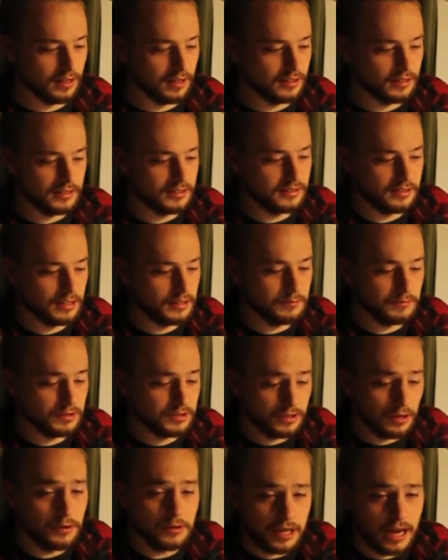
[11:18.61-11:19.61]
And he seems
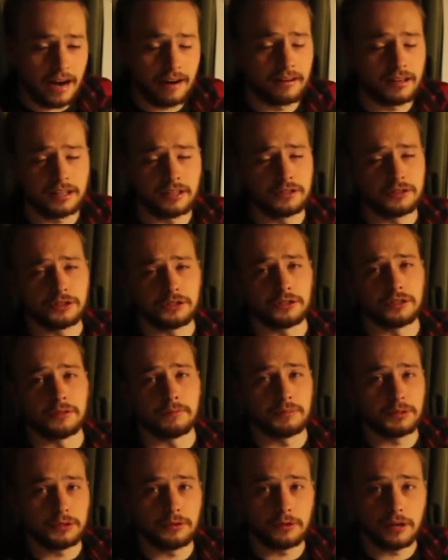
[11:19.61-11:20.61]
so caricature,
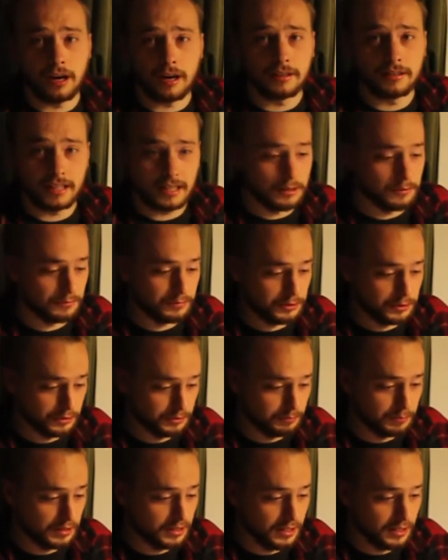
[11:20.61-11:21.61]
but you can't help
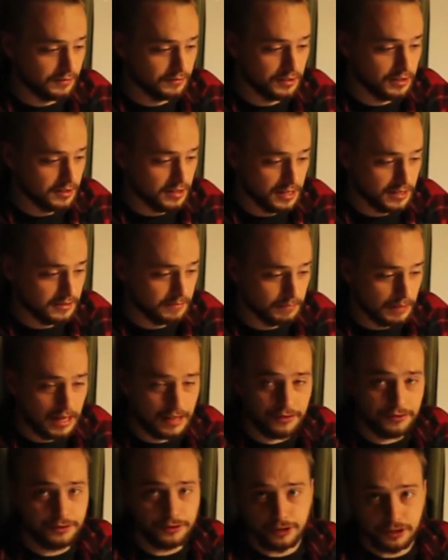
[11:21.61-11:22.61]
just believe that this
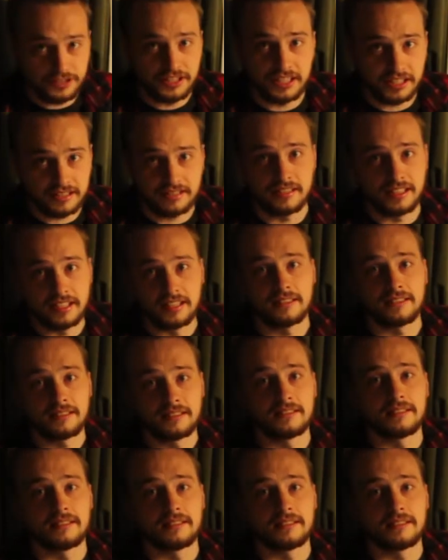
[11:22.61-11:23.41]
man does exist.